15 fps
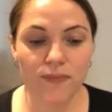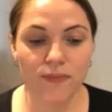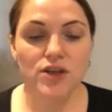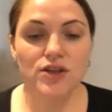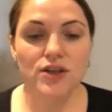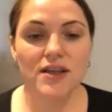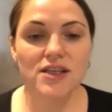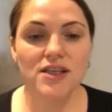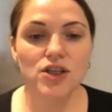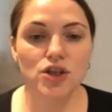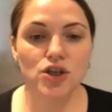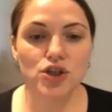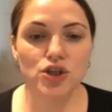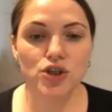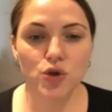So this is a
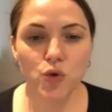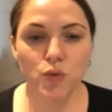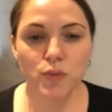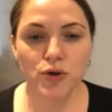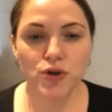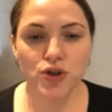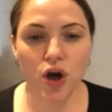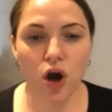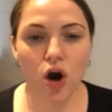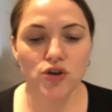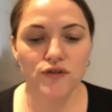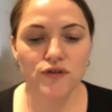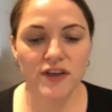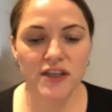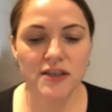
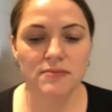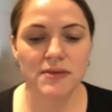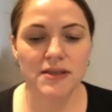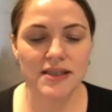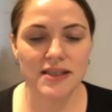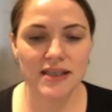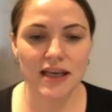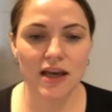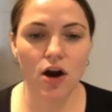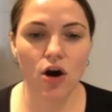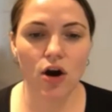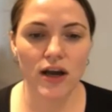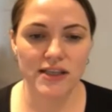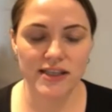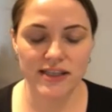supercharged vitamin C
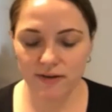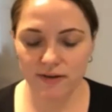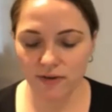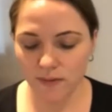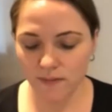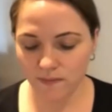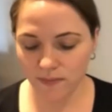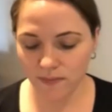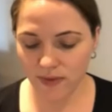eye serum.